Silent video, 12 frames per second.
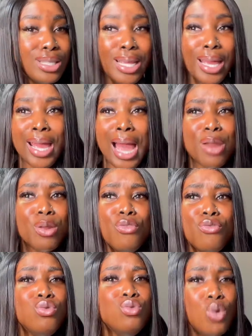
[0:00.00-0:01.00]
I don't
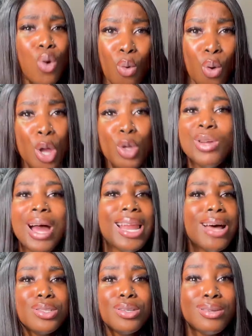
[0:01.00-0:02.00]
even know. You're
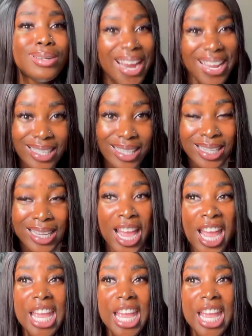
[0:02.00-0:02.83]
allowed to rest.